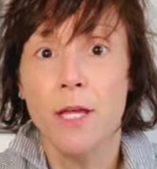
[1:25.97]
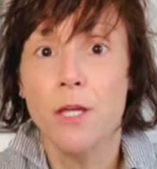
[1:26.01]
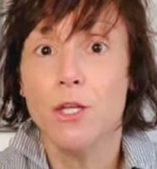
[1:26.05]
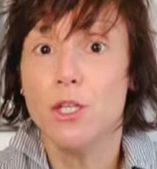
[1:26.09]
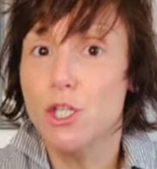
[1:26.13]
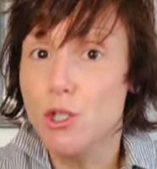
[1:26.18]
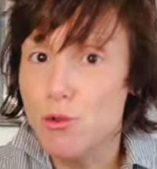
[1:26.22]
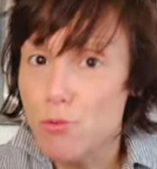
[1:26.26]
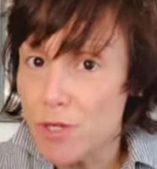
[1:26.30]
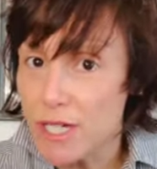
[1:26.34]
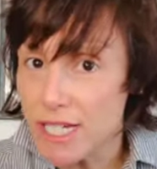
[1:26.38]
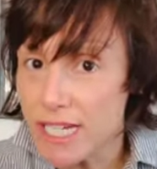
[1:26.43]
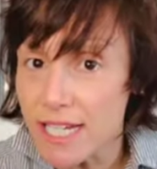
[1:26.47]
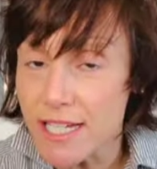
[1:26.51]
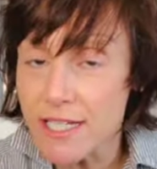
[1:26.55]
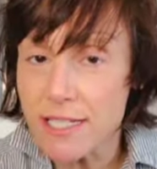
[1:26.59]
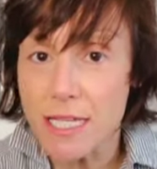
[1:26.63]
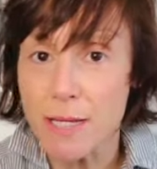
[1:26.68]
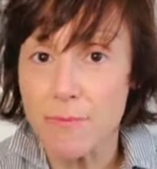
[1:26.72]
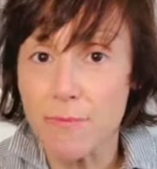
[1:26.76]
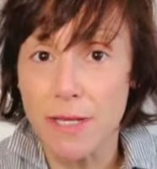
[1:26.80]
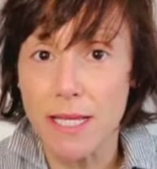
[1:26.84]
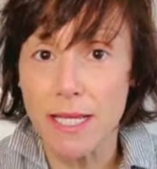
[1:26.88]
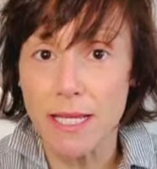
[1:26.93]
You need
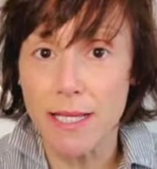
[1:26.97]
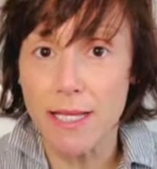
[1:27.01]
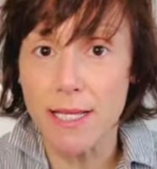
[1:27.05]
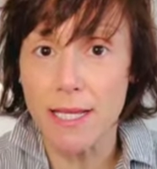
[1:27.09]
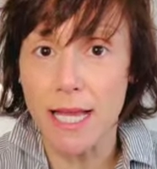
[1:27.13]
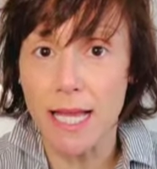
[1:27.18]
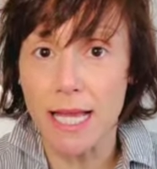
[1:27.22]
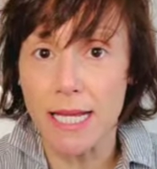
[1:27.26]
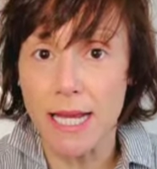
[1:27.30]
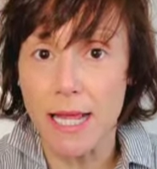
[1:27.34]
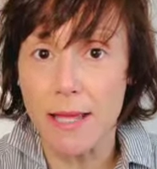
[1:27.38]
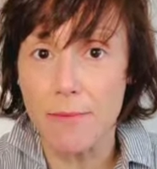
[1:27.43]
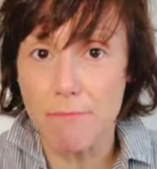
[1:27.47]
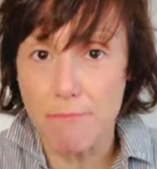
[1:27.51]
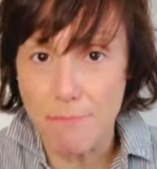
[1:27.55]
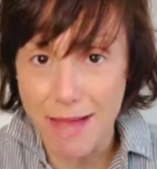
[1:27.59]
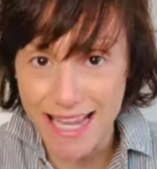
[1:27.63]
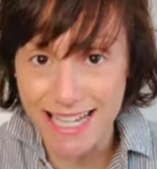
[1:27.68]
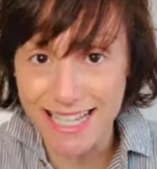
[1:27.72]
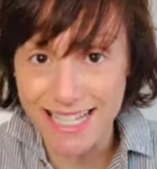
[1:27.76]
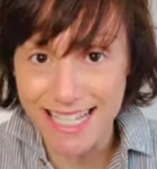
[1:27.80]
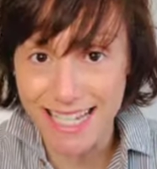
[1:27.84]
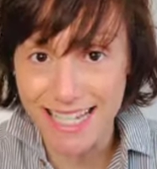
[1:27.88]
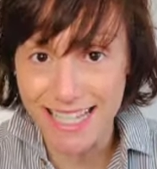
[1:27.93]
to be in a
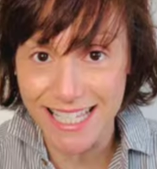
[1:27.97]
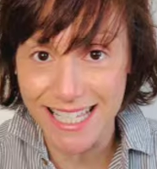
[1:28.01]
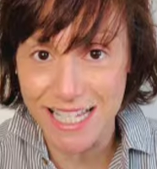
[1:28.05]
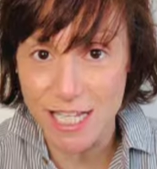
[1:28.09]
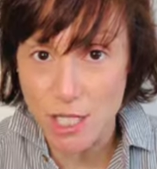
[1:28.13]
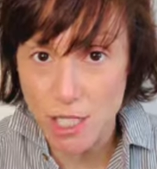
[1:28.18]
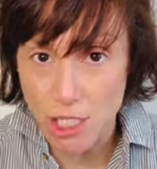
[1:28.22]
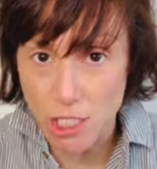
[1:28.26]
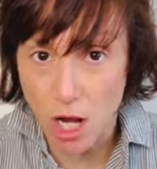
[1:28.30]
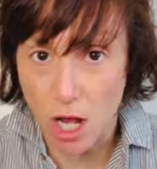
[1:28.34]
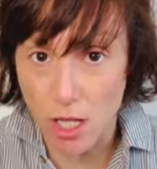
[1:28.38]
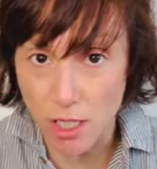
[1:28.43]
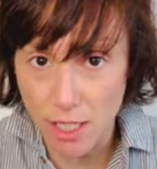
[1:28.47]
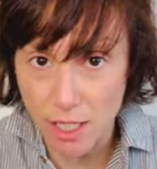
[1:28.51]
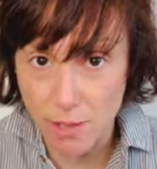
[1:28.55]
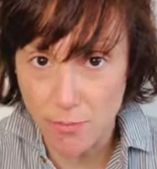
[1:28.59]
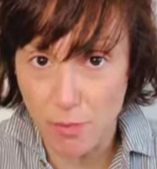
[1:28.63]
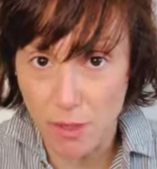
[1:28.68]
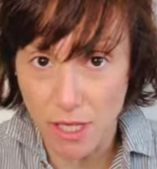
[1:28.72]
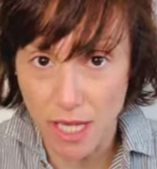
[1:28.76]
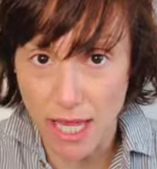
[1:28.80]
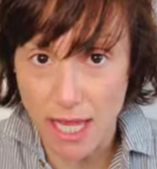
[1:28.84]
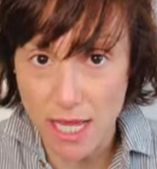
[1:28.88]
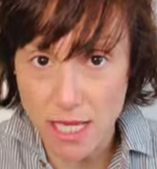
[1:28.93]
mentally solid
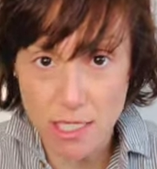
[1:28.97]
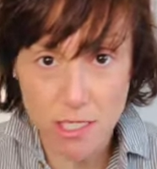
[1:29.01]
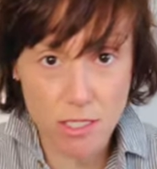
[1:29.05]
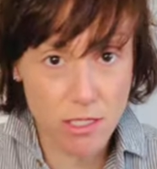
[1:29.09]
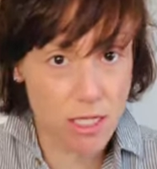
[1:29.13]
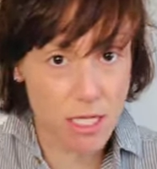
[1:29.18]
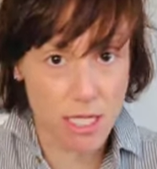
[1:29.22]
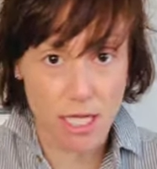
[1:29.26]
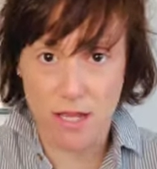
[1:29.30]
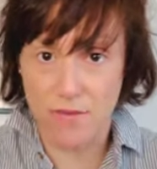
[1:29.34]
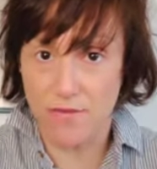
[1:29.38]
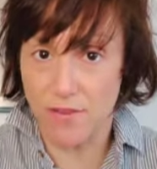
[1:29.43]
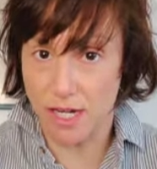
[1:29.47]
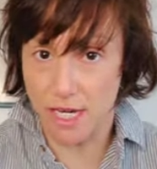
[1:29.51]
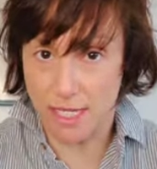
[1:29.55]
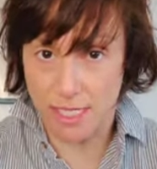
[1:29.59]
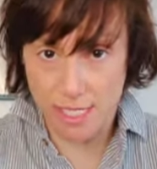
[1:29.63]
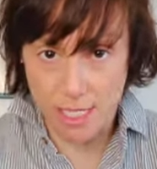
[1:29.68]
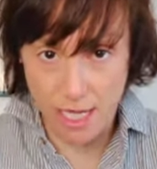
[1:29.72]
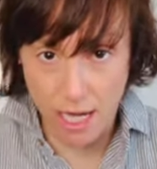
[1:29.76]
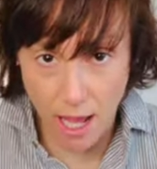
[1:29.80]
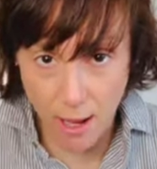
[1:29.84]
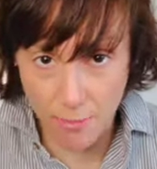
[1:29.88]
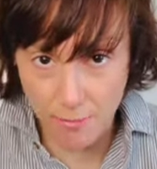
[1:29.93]
place to even
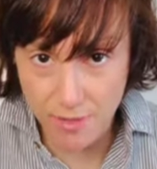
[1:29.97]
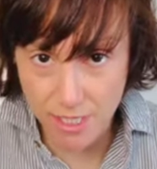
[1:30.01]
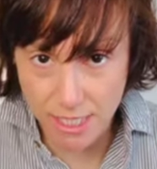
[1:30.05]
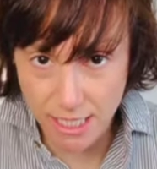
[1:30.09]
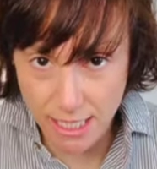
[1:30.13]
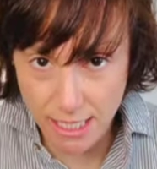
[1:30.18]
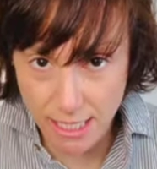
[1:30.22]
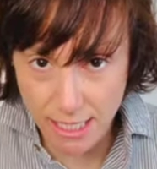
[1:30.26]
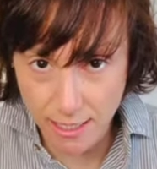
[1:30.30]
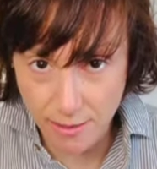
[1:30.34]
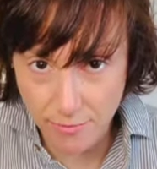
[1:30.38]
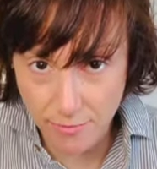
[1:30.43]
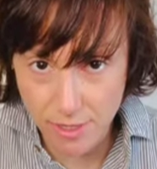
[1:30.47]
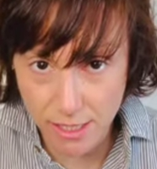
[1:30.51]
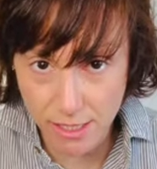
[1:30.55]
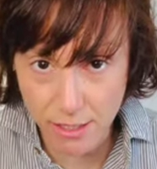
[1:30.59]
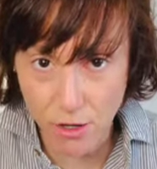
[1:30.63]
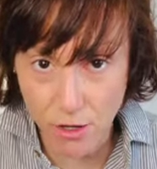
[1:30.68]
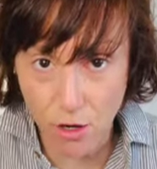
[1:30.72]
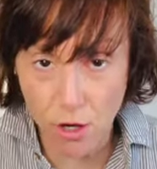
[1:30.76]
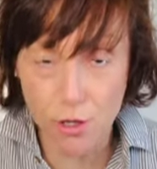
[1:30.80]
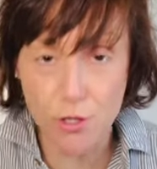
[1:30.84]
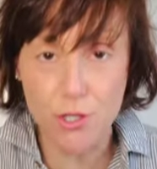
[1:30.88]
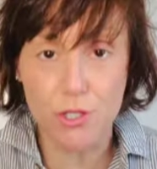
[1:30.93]
attempt EMDR.